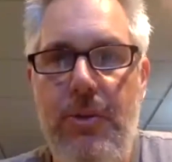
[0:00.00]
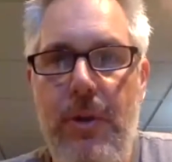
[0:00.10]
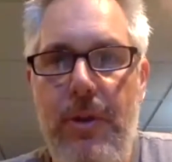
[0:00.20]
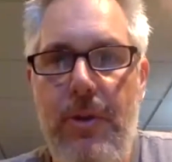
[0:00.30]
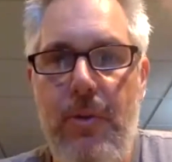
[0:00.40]

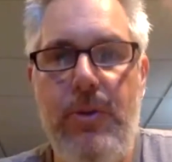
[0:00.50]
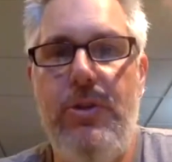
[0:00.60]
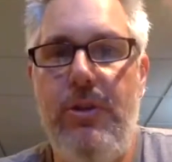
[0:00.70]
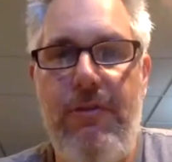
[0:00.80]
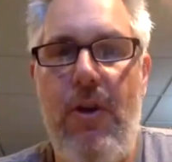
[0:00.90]
with, which
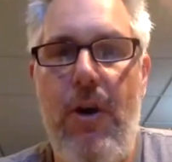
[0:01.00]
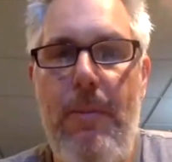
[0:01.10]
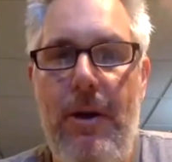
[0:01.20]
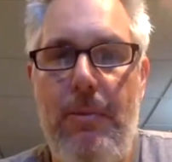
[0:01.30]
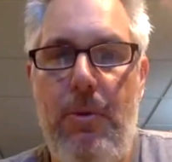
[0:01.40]
is a far
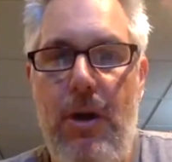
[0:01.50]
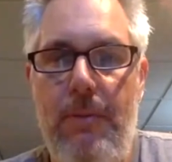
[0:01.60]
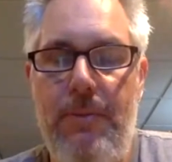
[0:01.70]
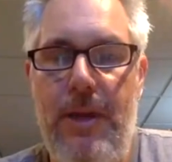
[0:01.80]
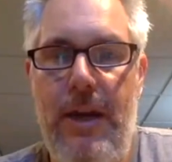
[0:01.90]
better
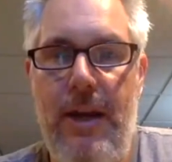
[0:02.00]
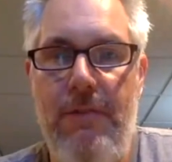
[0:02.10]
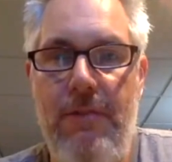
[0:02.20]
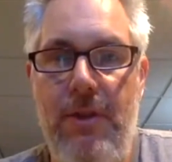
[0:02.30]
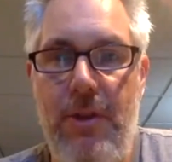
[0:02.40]
problem to have
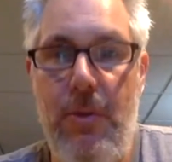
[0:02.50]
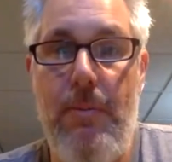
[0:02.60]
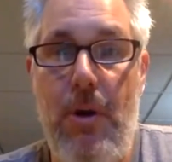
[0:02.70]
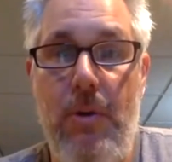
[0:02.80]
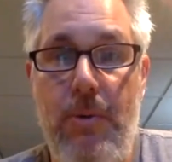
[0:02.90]
than what
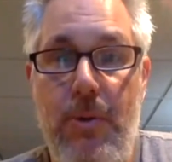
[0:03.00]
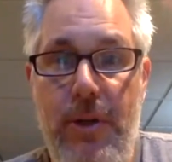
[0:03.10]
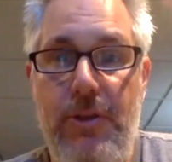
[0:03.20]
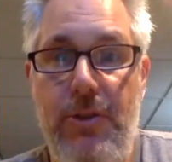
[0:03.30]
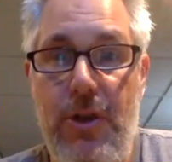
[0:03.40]
Paul
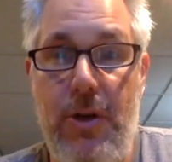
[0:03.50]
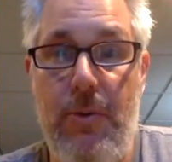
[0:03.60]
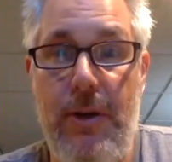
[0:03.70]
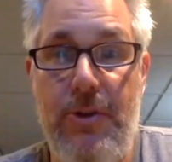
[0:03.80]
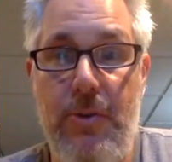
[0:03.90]
Maurice has got to
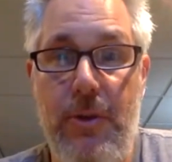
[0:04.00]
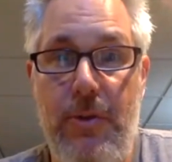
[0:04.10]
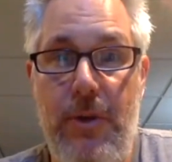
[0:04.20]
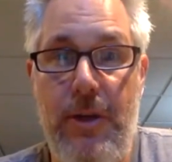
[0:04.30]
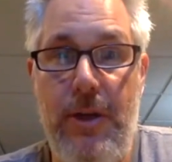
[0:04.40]
wrestle with
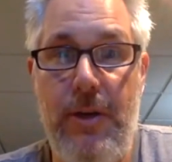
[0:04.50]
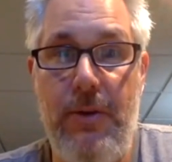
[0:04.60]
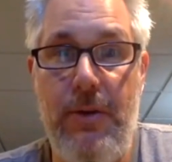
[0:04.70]
right now.